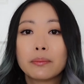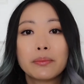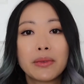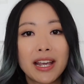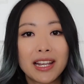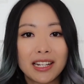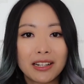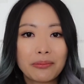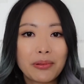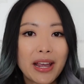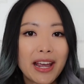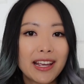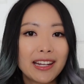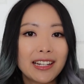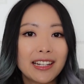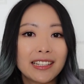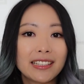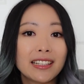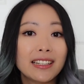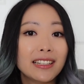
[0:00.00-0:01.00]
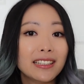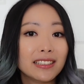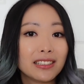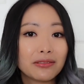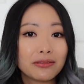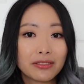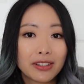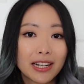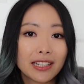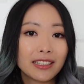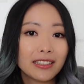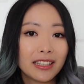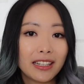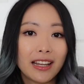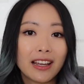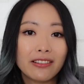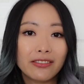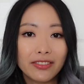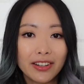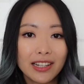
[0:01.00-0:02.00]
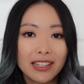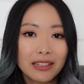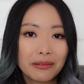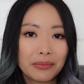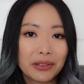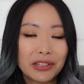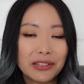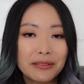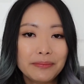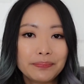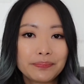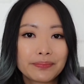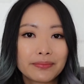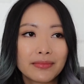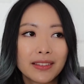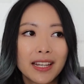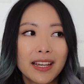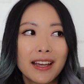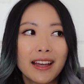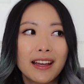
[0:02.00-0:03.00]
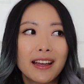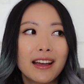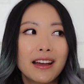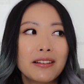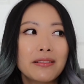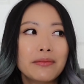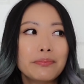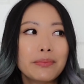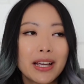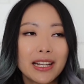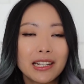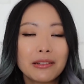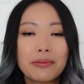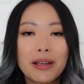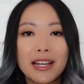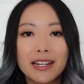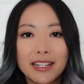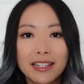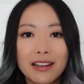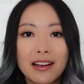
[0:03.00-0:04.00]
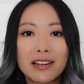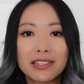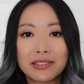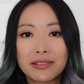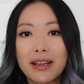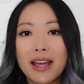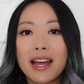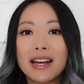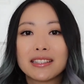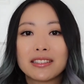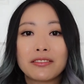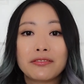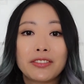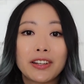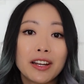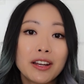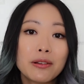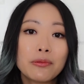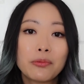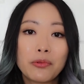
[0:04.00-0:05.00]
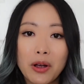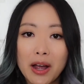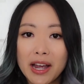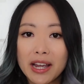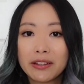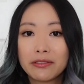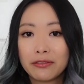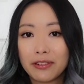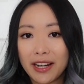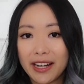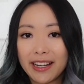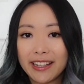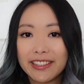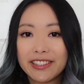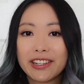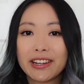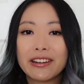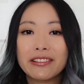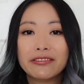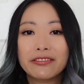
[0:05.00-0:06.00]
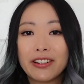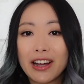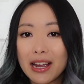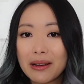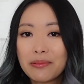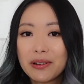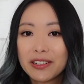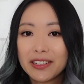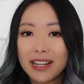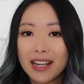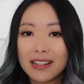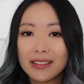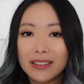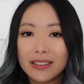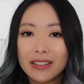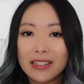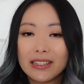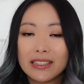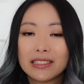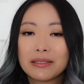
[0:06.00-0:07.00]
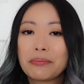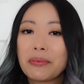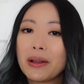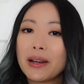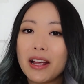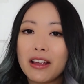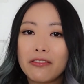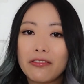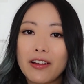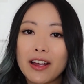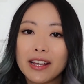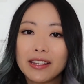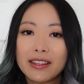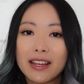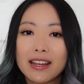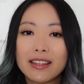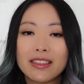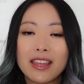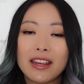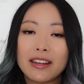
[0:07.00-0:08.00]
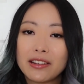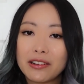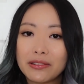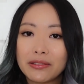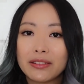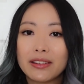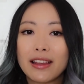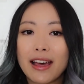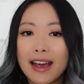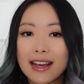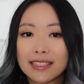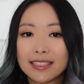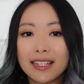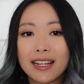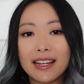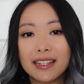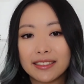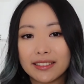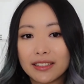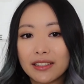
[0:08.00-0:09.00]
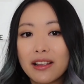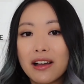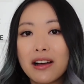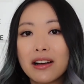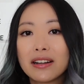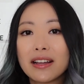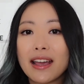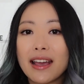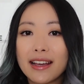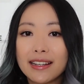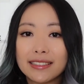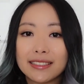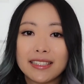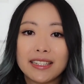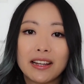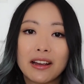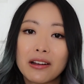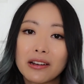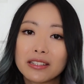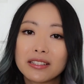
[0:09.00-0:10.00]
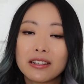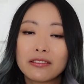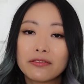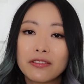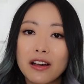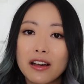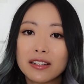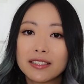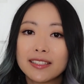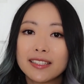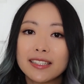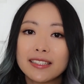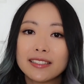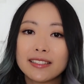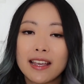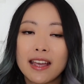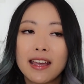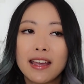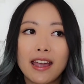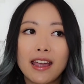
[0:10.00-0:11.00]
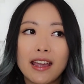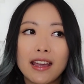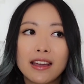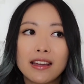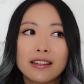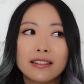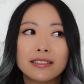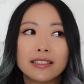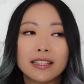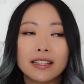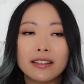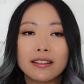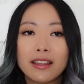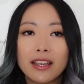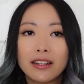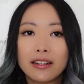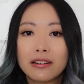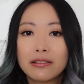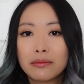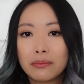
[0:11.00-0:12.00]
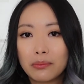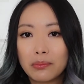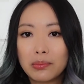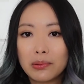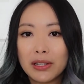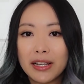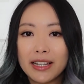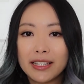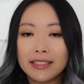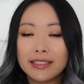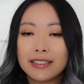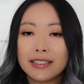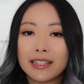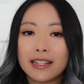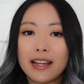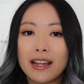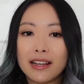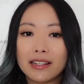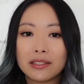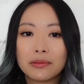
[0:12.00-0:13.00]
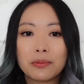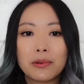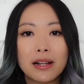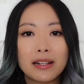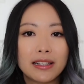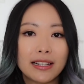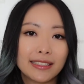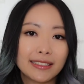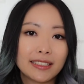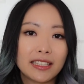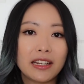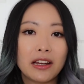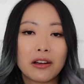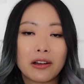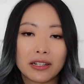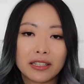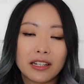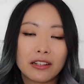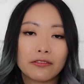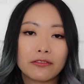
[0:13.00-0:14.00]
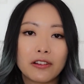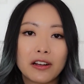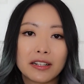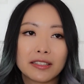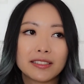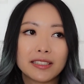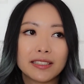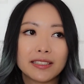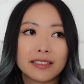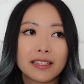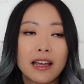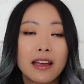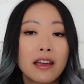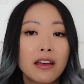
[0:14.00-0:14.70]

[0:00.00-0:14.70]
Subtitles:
Manic Panic is readily available. Manic Panic also has a very wide range of vibrant colors, but I find that they don't last as long as the Arctic Foxes, and they don't blend as well as the Arctic Foxes.